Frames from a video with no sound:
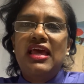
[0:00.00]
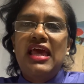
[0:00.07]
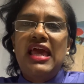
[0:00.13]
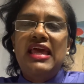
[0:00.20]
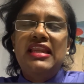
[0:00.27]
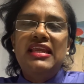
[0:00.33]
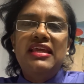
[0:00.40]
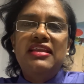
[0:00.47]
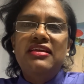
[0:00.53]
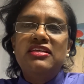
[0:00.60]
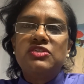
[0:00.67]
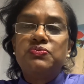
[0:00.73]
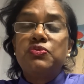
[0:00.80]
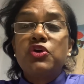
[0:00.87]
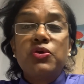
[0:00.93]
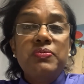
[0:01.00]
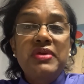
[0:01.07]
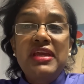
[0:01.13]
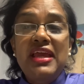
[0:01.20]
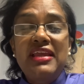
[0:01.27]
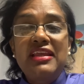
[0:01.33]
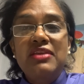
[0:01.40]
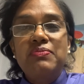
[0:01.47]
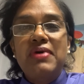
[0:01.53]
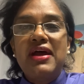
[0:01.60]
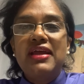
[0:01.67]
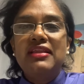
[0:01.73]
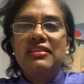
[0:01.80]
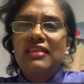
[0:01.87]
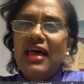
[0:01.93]
and it is permeated by
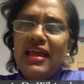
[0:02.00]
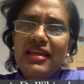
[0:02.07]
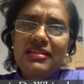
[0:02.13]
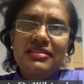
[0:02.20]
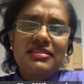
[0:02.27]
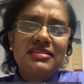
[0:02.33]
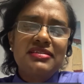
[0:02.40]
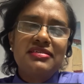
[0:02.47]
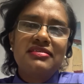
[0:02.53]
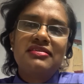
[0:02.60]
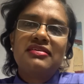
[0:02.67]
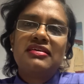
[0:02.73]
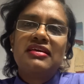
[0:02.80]
light